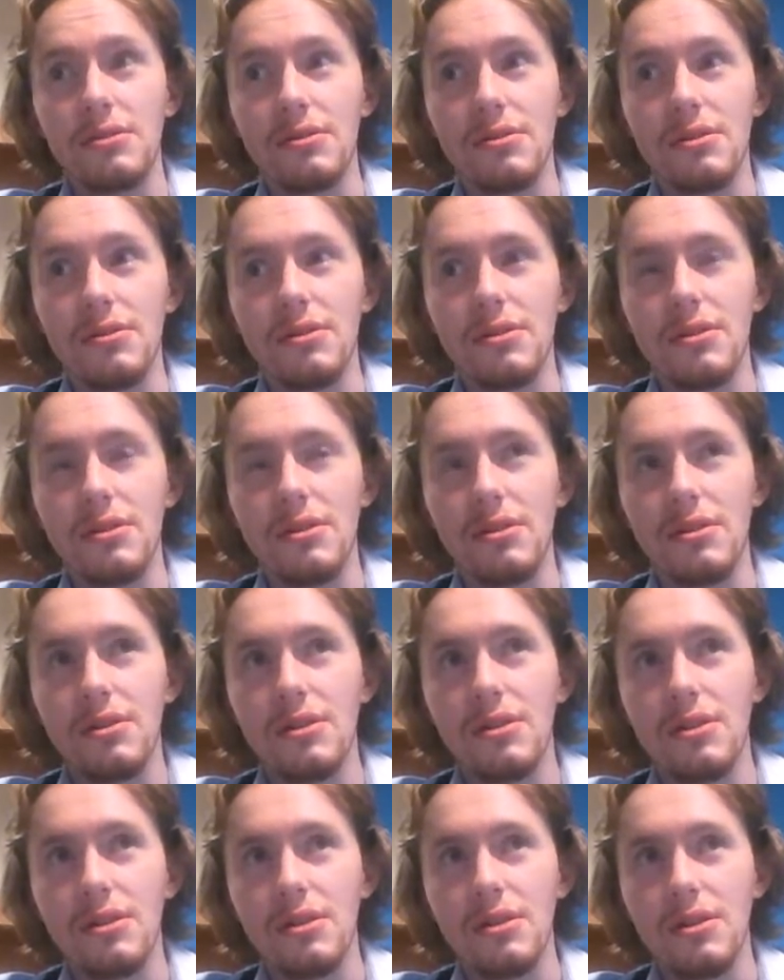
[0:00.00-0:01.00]
Oh, Oh. I,
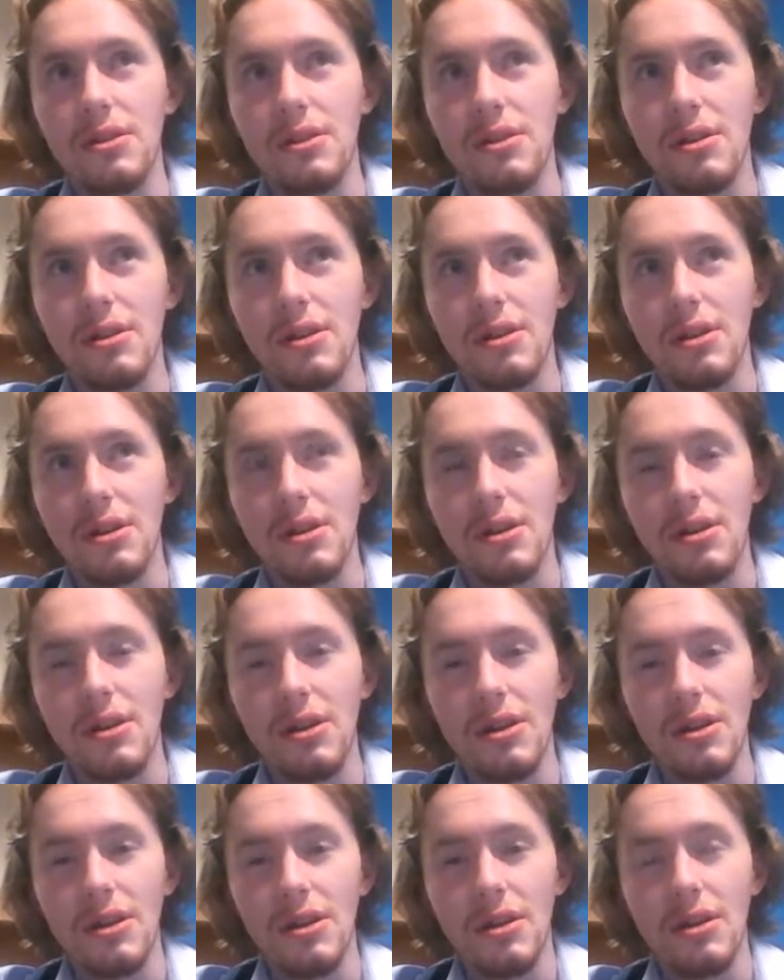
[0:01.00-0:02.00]
I don't know what they do
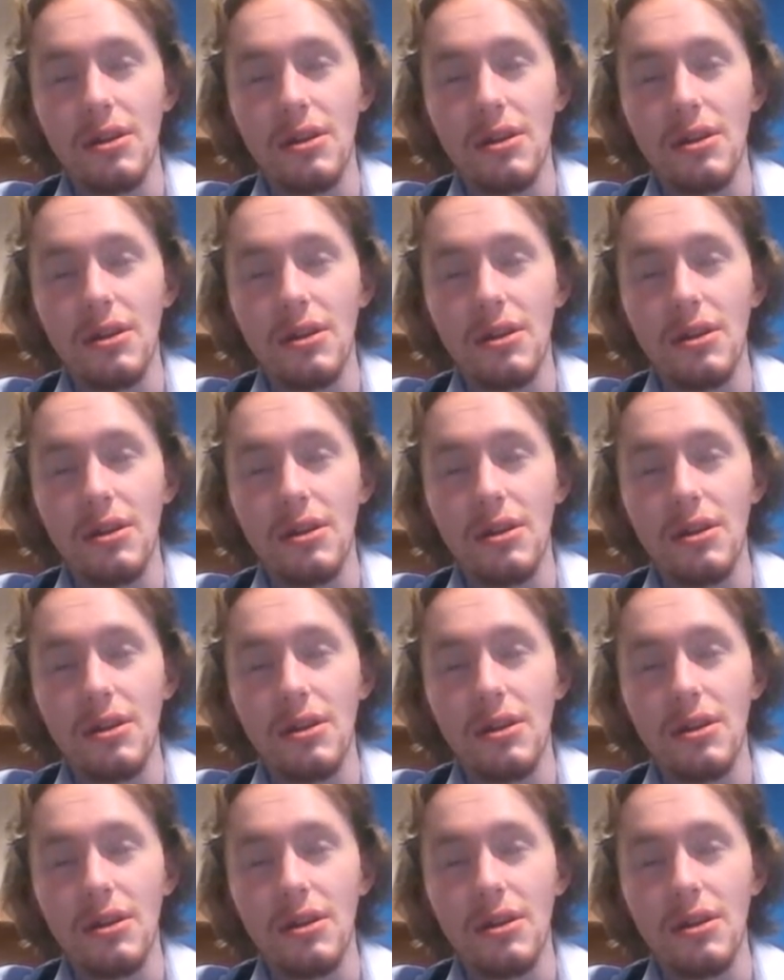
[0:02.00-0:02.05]
yet.